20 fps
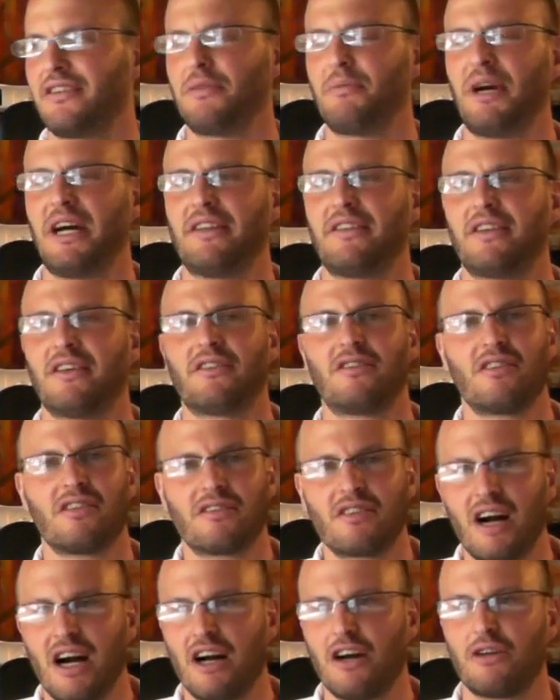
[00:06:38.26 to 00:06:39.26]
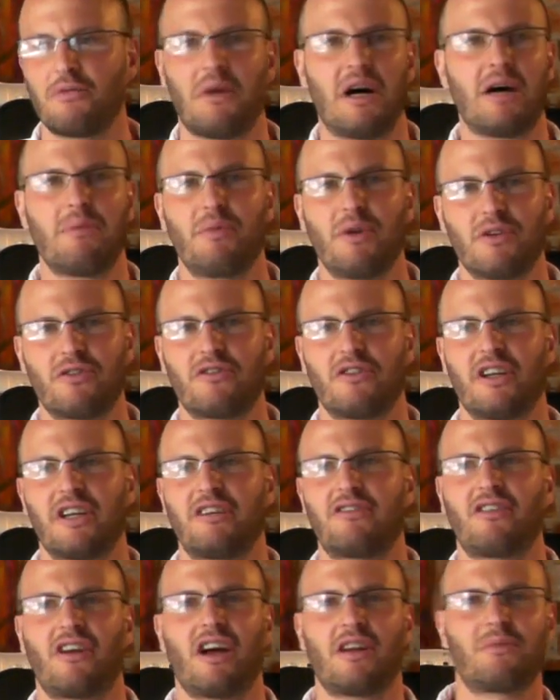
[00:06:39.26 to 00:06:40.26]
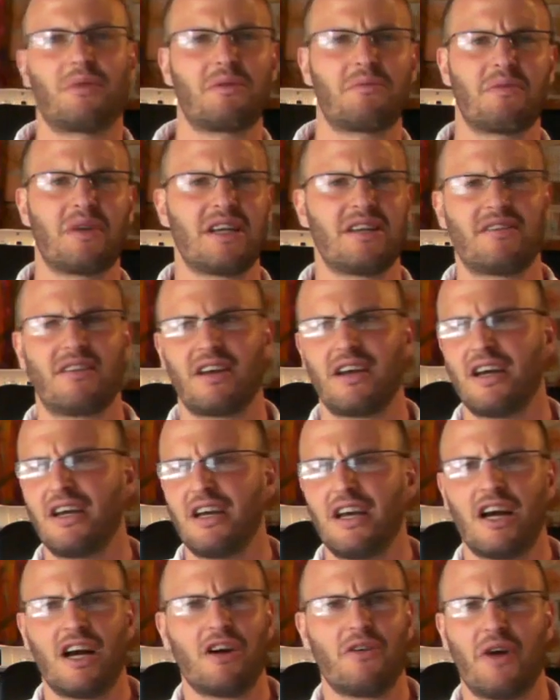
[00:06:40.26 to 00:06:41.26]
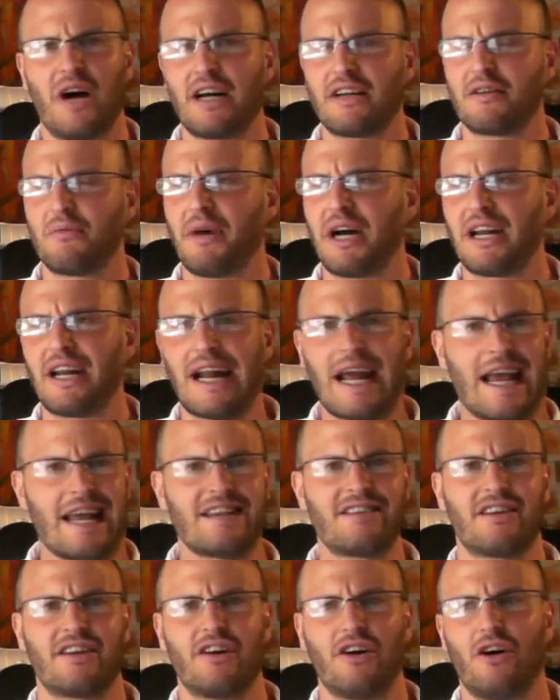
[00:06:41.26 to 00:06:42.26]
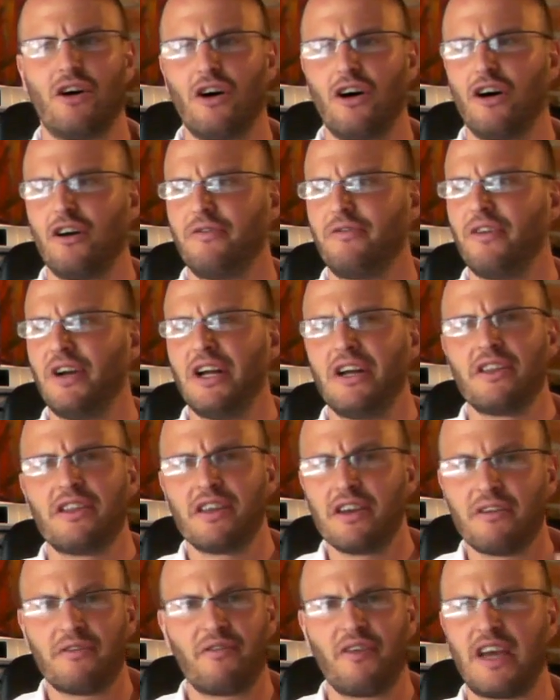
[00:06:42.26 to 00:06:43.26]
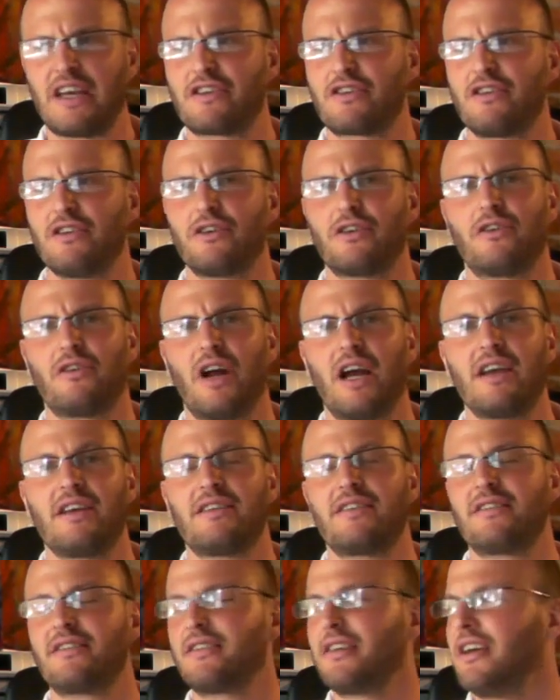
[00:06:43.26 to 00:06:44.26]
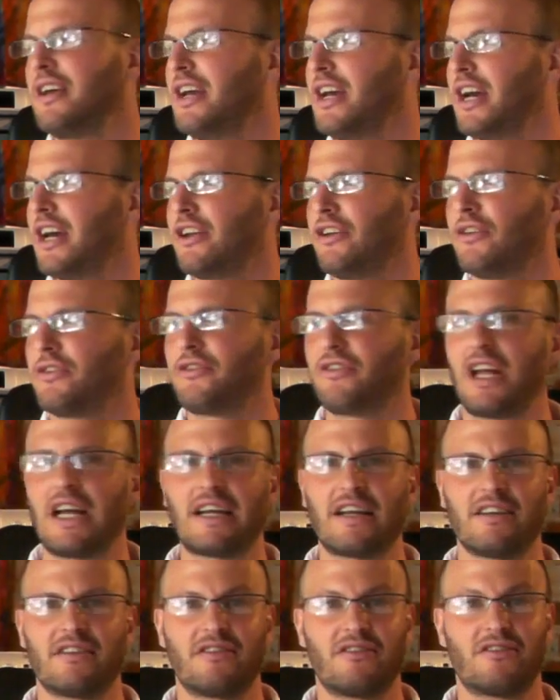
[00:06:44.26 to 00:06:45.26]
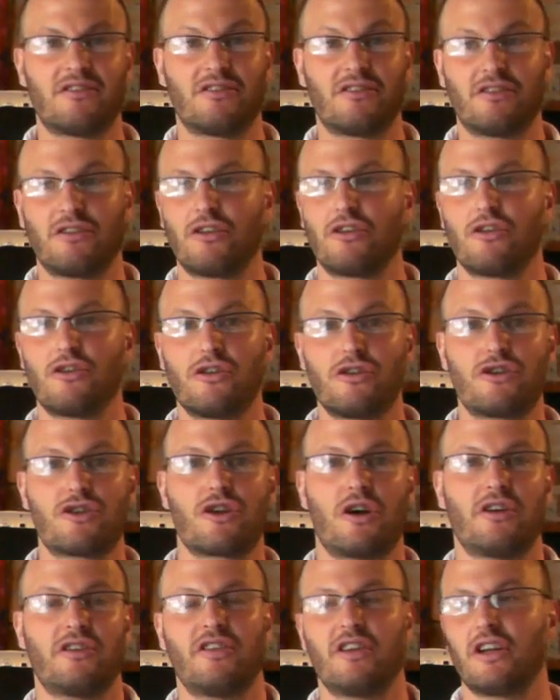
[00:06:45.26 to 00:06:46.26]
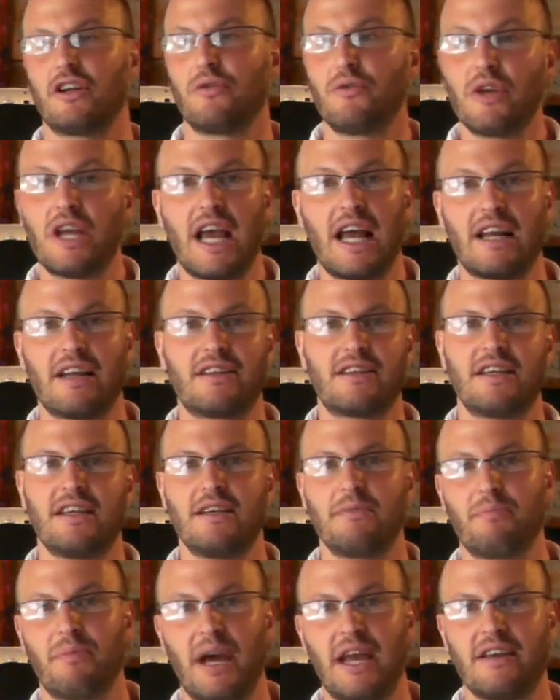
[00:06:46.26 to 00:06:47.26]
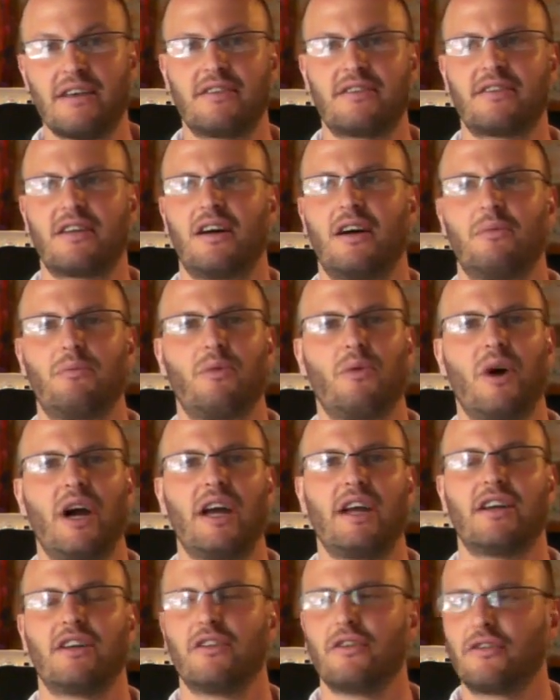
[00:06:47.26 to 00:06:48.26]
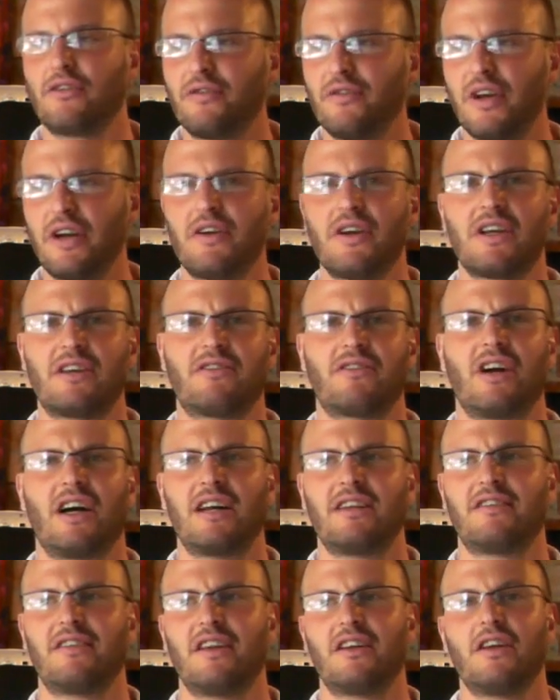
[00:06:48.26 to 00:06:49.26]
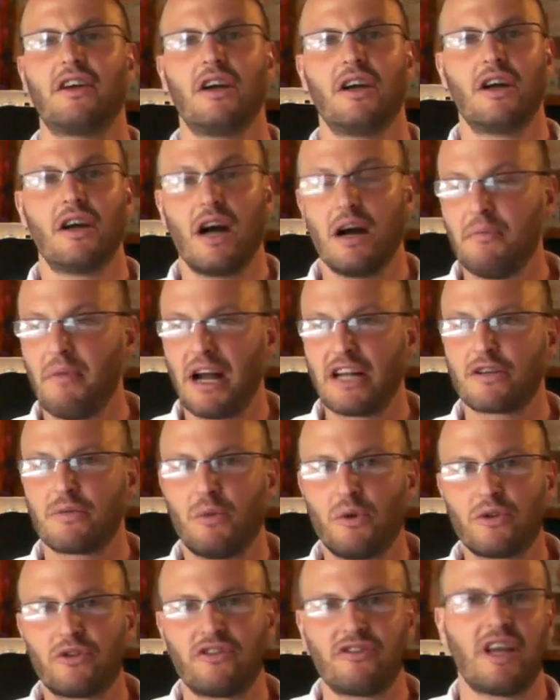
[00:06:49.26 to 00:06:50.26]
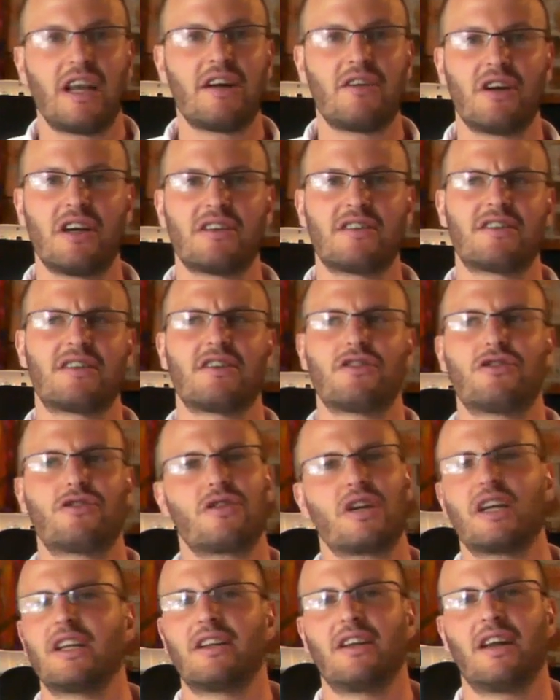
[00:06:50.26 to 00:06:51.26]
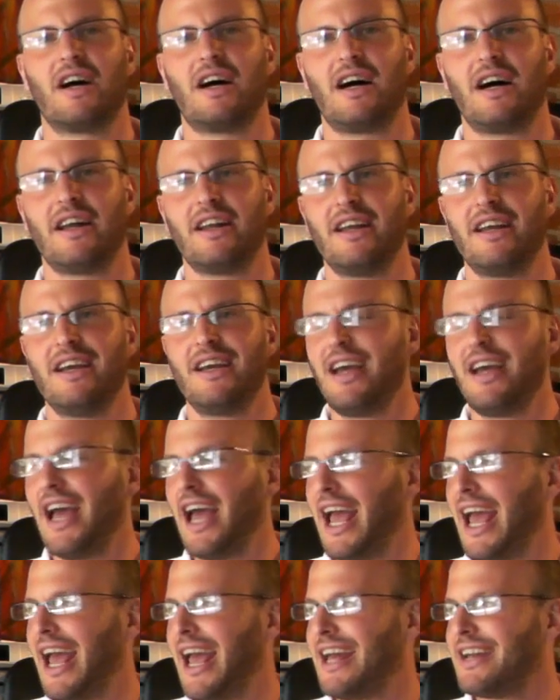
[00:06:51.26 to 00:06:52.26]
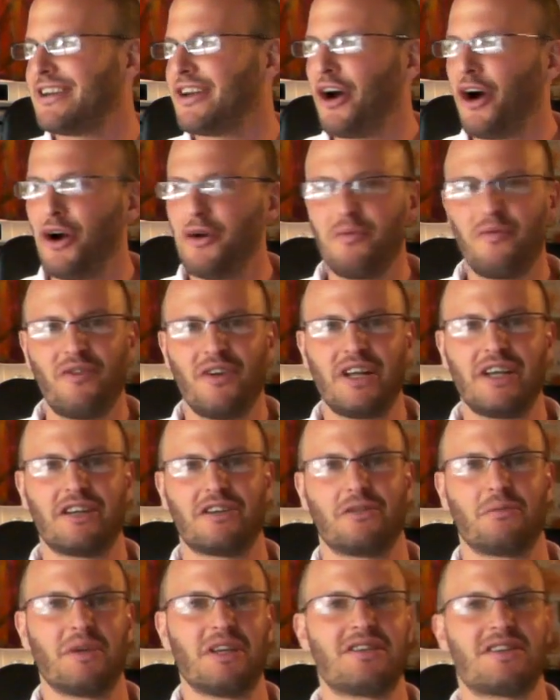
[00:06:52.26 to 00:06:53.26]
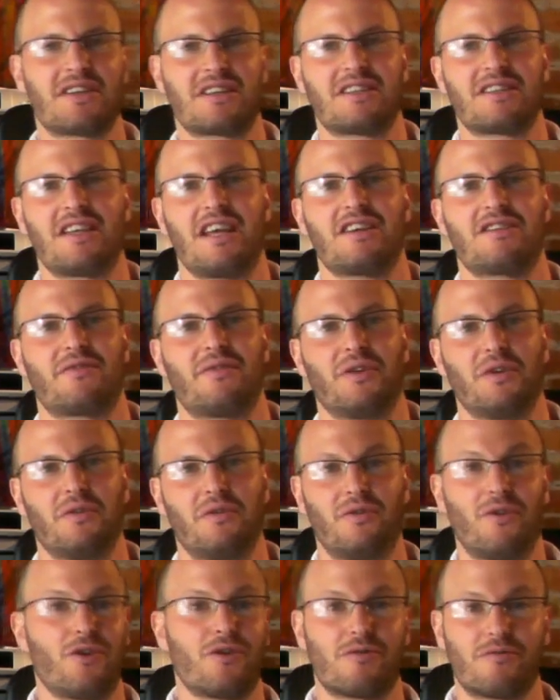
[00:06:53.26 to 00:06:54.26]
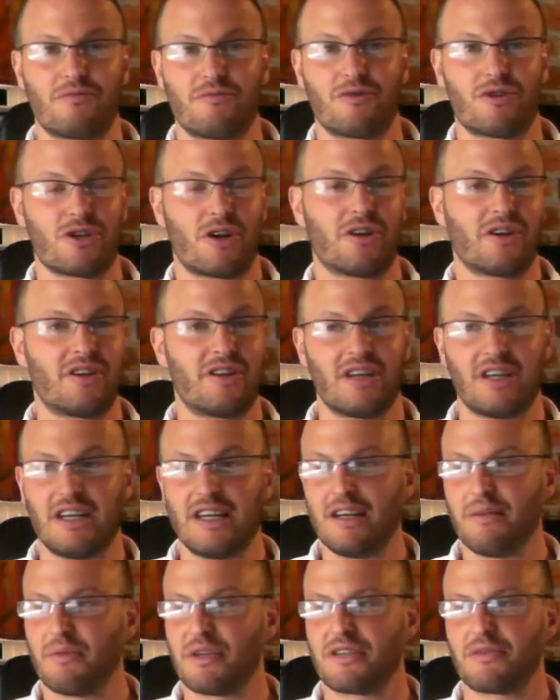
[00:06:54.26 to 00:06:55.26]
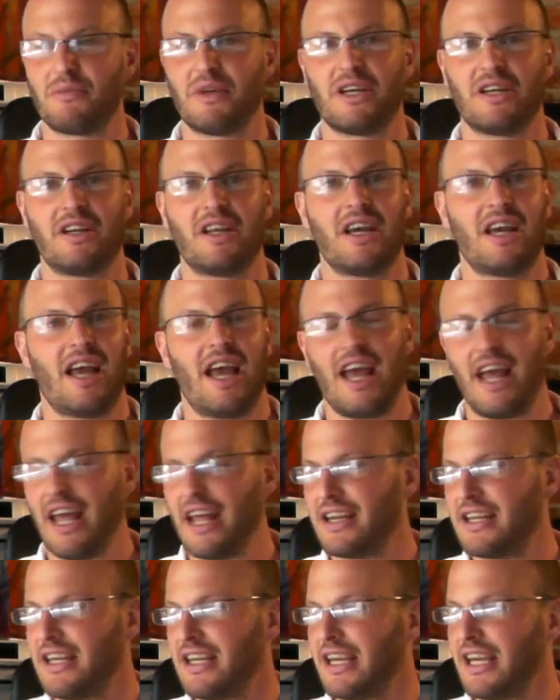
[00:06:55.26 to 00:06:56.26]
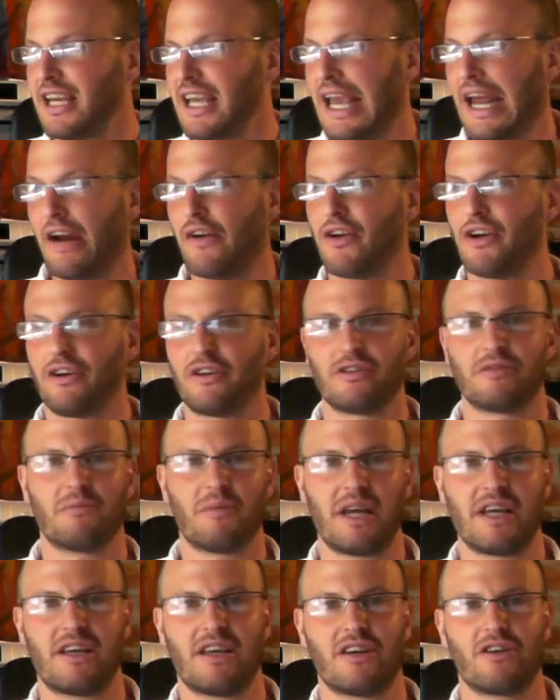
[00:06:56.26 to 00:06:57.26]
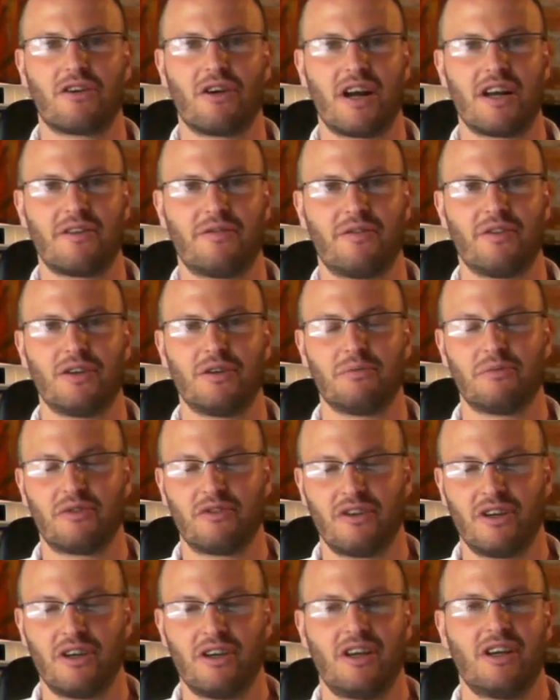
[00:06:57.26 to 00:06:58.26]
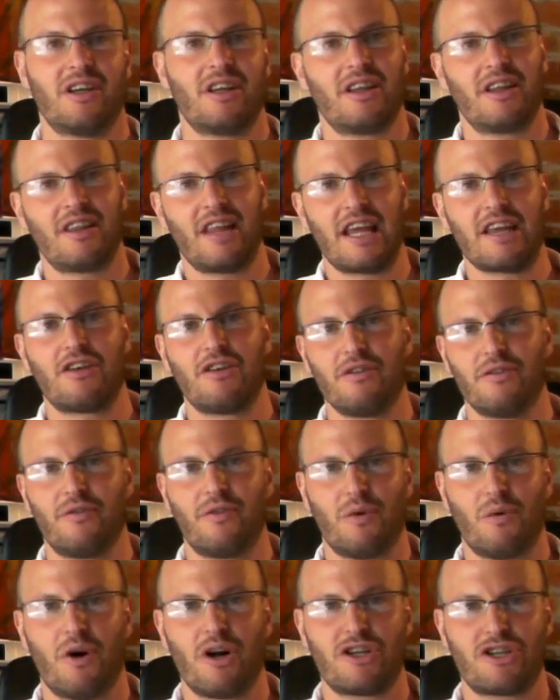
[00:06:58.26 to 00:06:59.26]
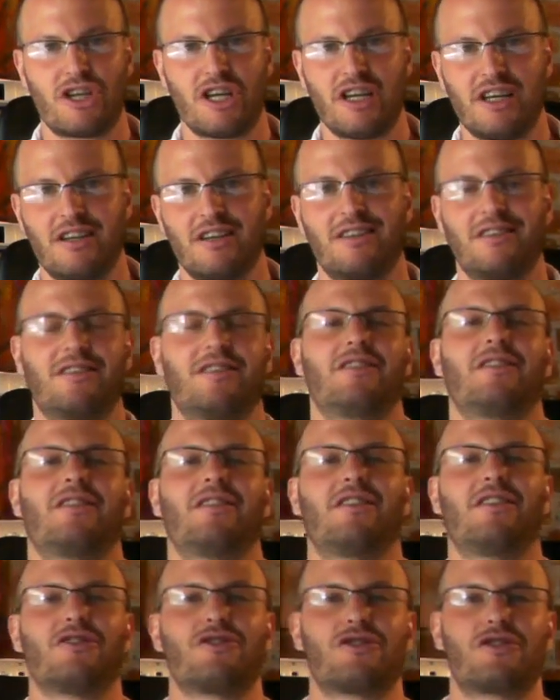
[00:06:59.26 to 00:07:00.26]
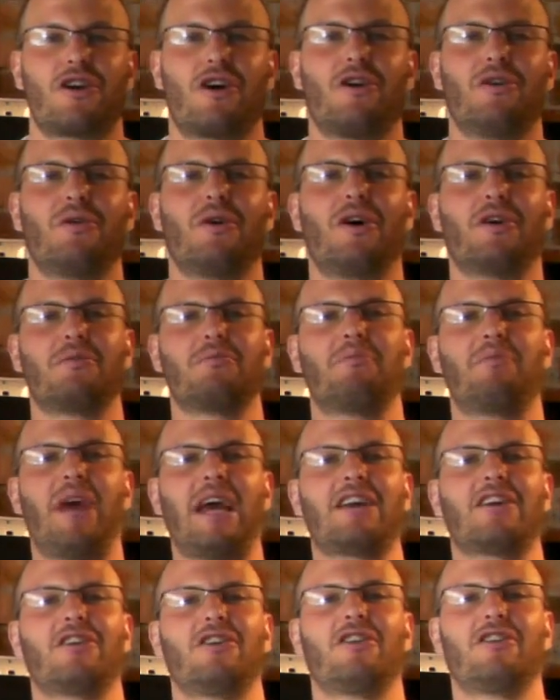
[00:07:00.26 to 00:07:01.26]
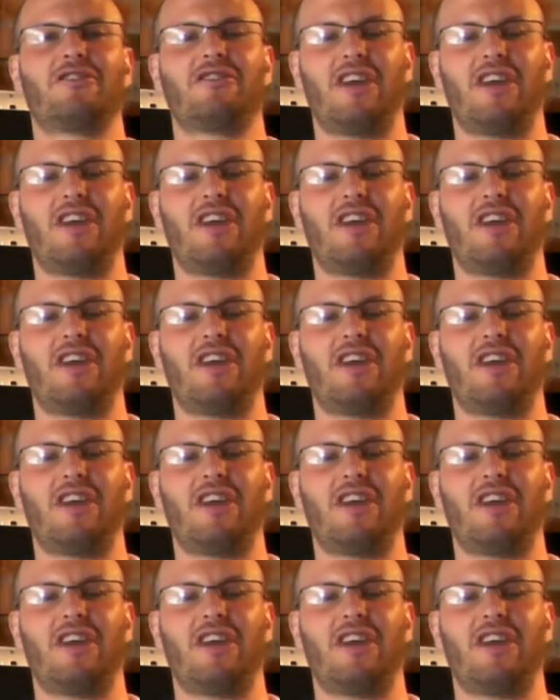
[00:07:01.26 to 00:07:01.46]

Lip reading: about this. It's high on my personal excitement meter, around about an 8.5. The effects look great. It looks like it's shot in a reality-based type way. It looks very exciting, a much more serious District 9, and hopefully it'll be successful for Jonathan Liebesman and he can carry on making great films. Thank you for watching the show on Battle Los